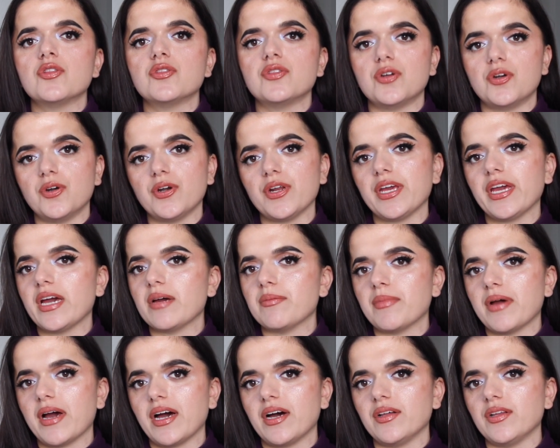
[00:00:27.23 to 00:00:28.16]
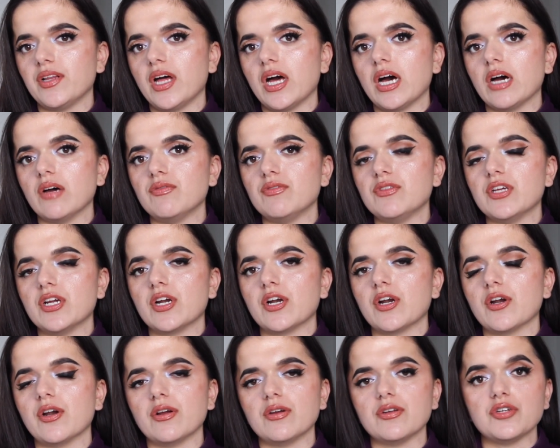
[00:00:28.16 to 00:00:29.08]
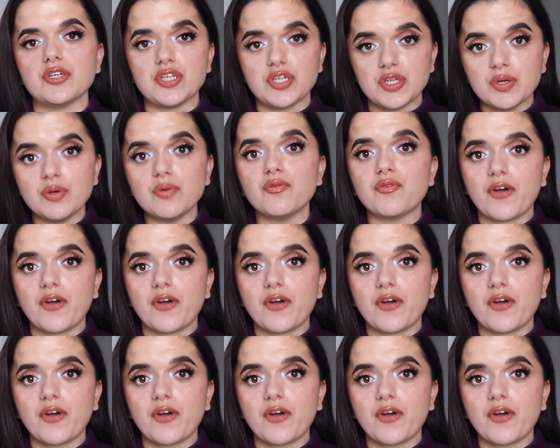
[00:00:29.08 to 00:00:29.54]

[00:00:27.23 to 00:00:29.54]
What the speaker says: 30 ml of their new